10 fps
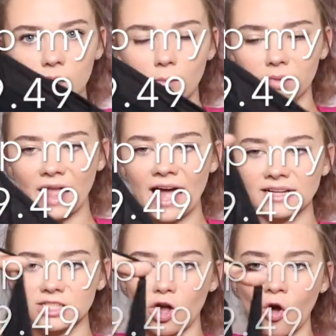
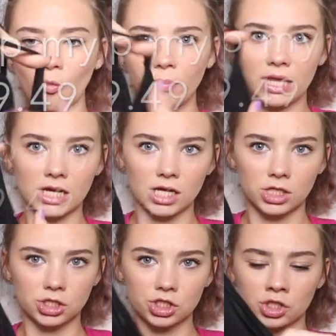black open
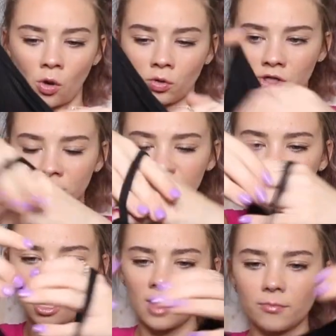shoulder
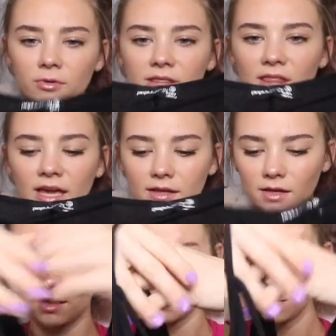top with like
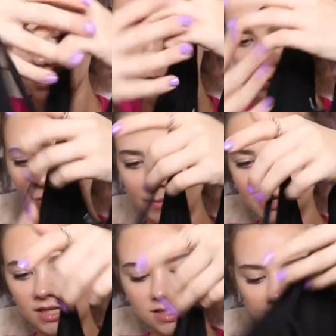the
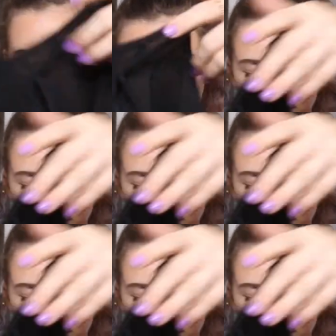ribbons.